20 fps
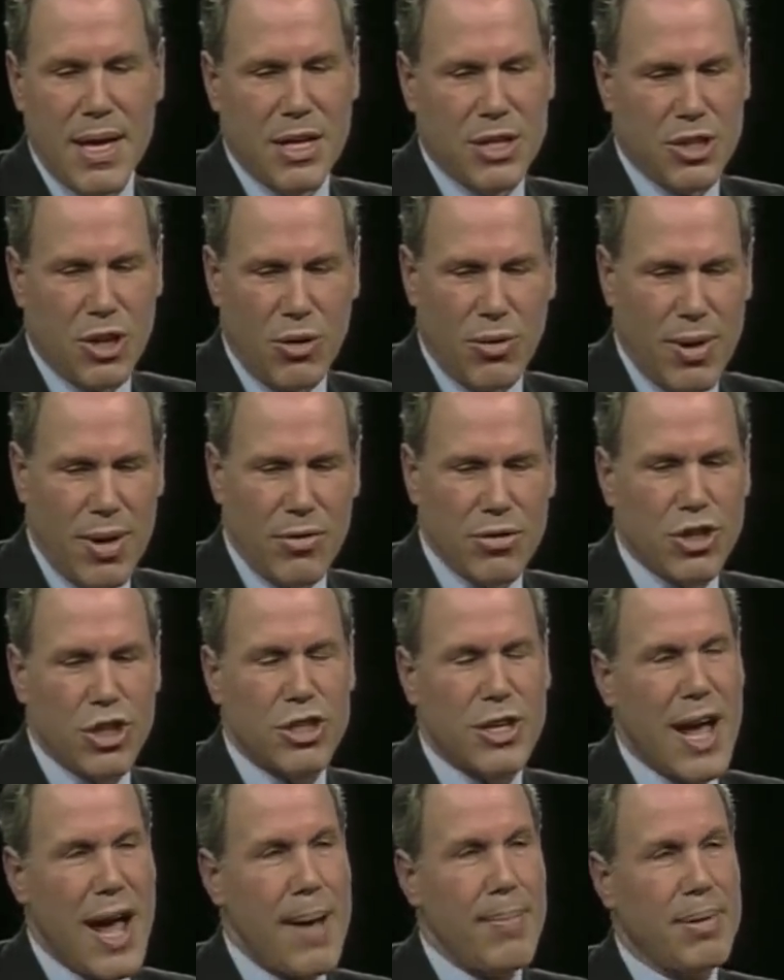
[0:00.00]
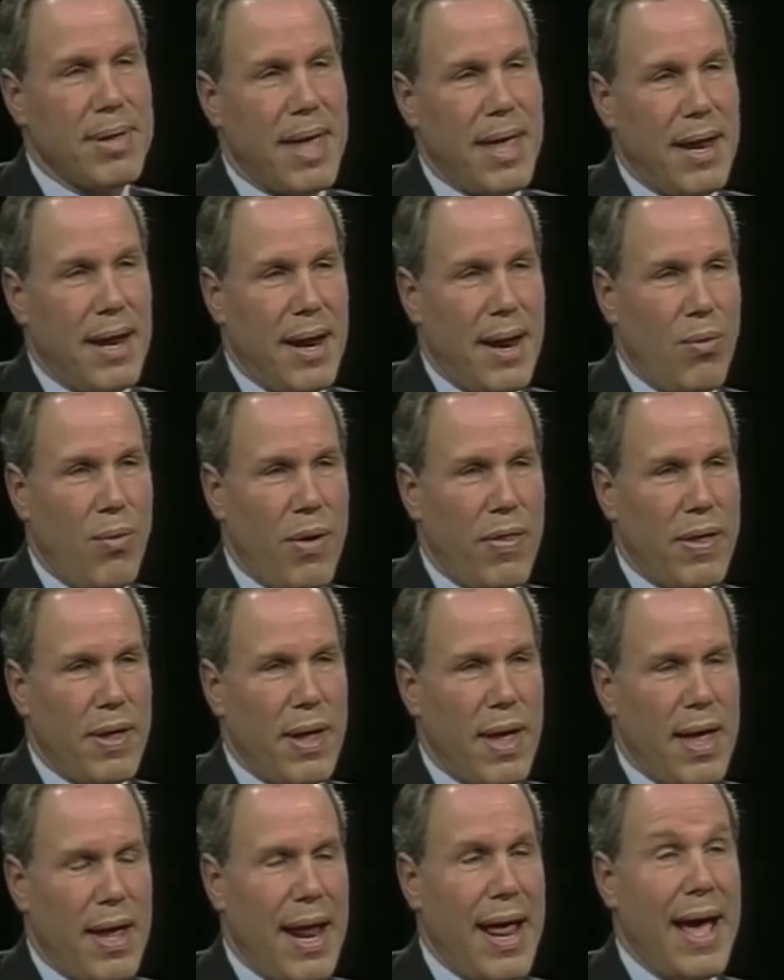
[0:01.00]
So it was just complicated,
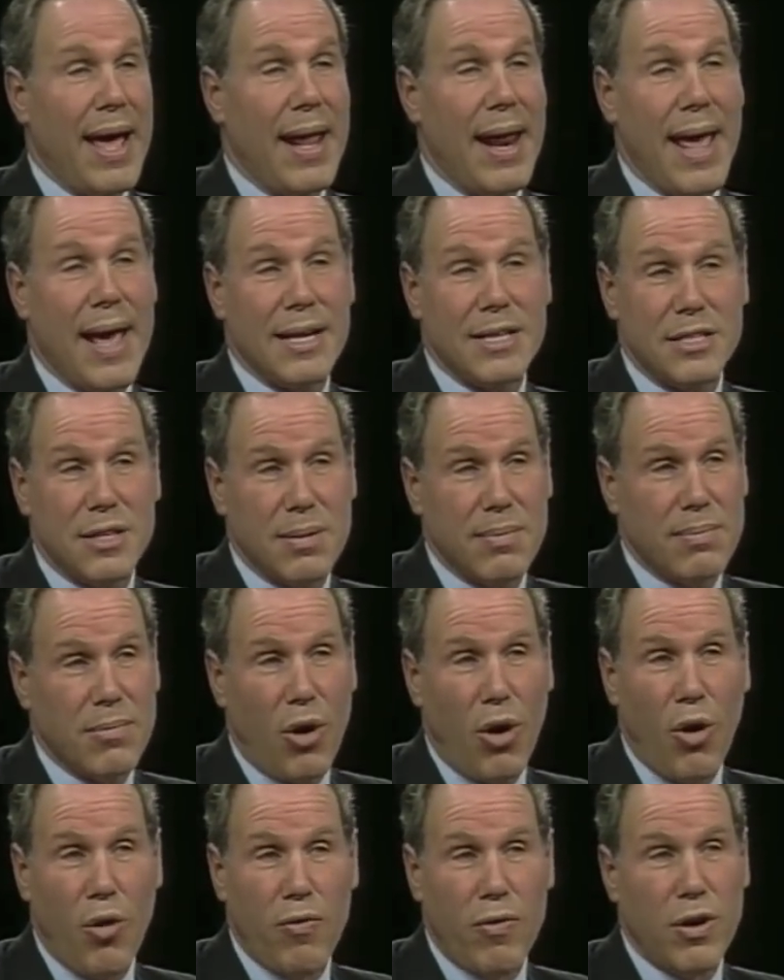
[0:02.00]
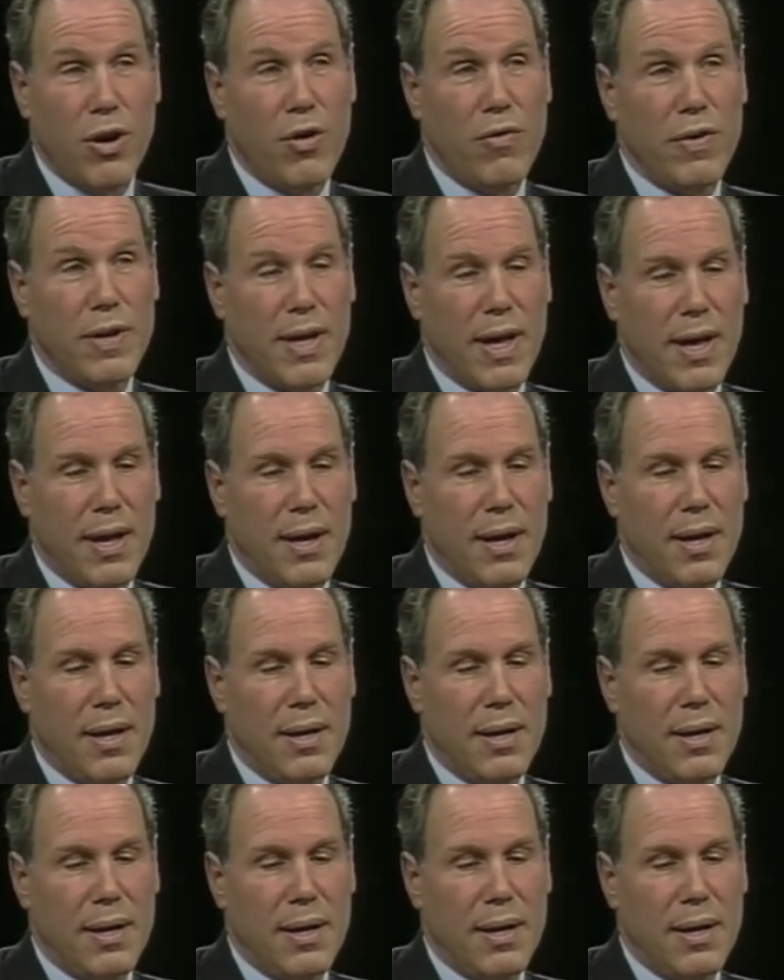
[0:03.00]
and I had asked him over and over again,